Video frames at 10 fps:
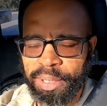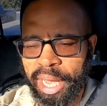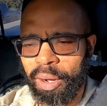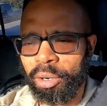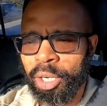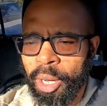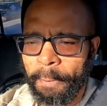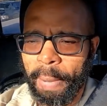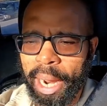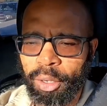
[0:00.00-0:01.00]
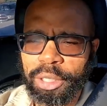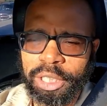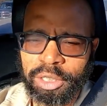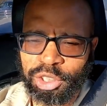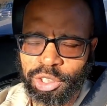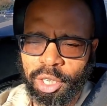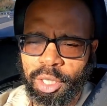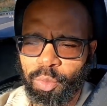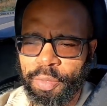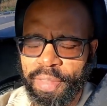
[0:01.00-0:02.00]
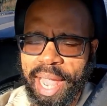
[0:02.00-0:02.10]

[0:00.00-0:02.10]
Now, my only concern with